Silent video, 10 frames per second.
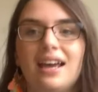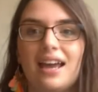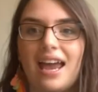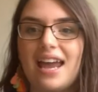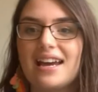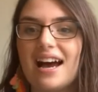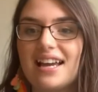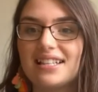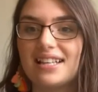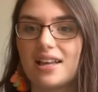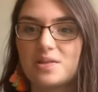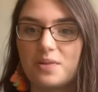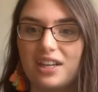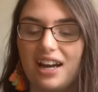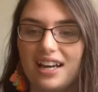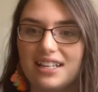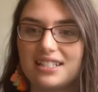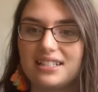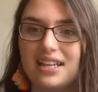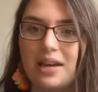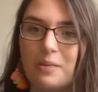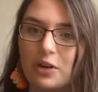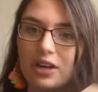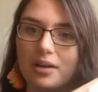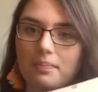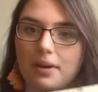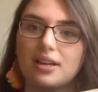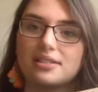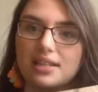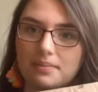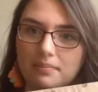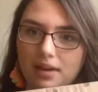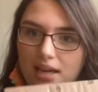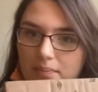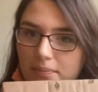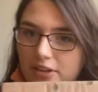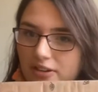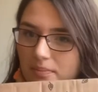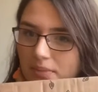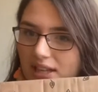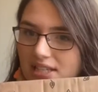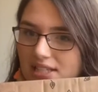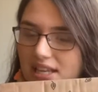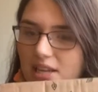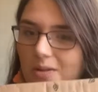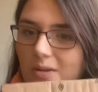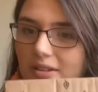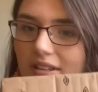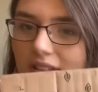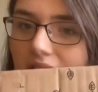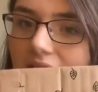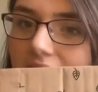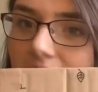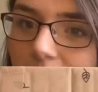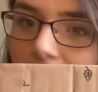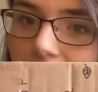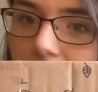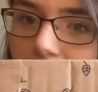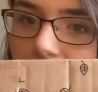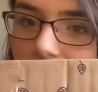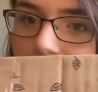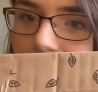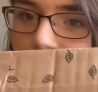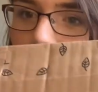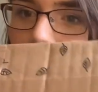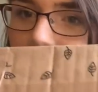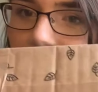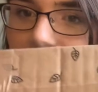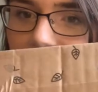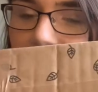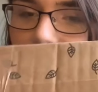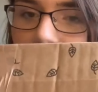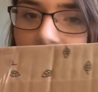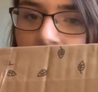Hey, hi, it's Alex with an I, and today we're unboxing my Bird and Blend tea order. Look at how cute this box is. It's got